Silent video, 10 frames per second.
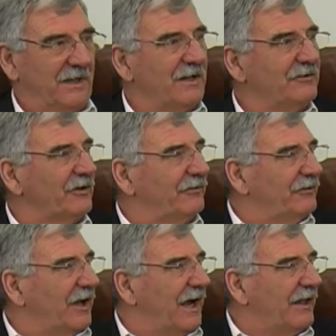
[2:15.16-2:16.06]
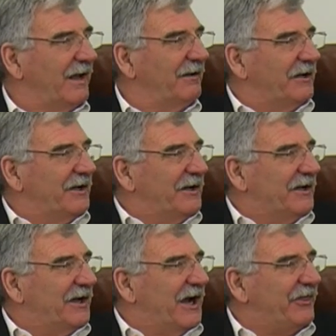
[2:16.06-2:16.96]
So
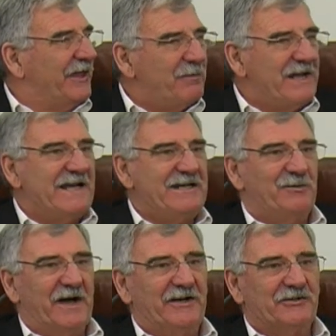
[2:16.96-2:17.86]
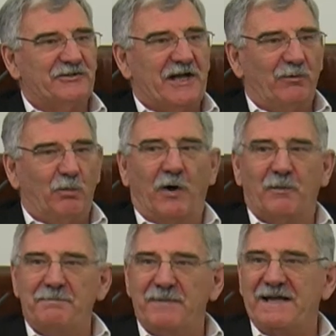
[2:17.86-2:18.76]
I think we need to understand what we
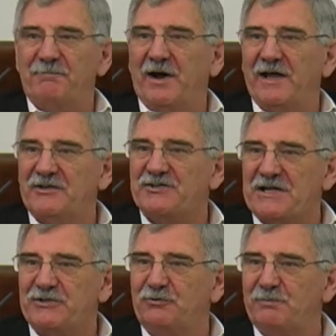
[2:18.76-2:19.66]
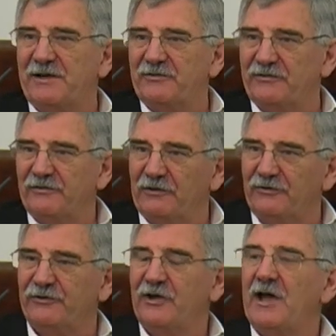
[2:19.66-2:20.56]
mean by an essential medicines list
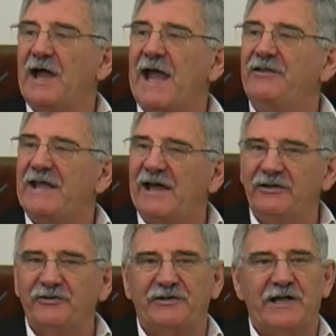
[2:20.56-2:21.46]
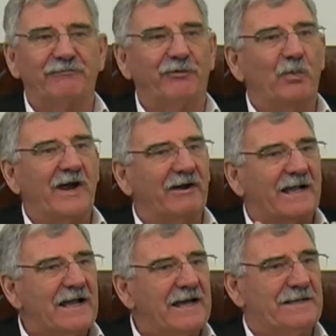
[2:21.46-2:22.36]
and understand from where
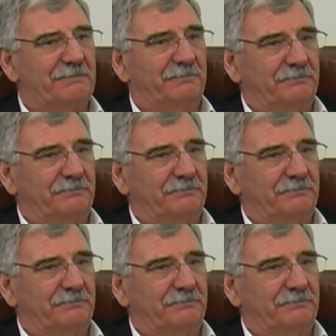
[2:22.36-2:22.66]
it came.